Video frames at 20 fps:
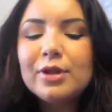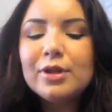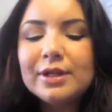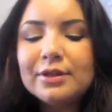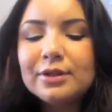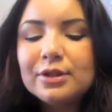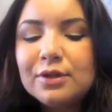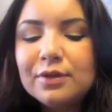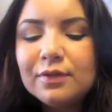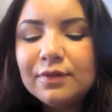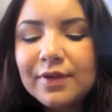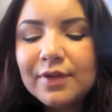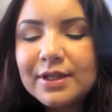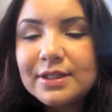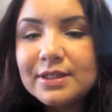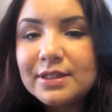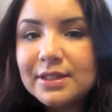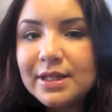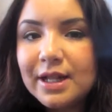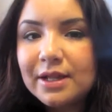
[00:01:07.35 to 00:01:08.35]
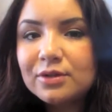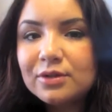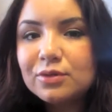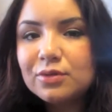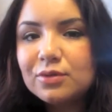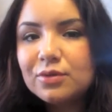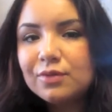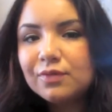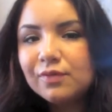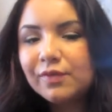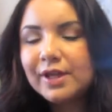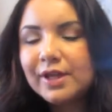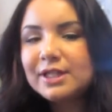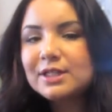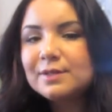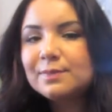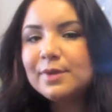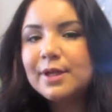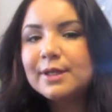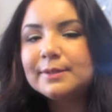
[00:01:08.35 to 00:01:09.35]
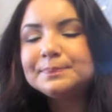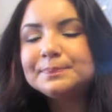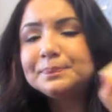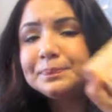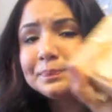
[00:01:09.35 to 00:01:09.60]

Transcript: like the Too Faced Natural Face, but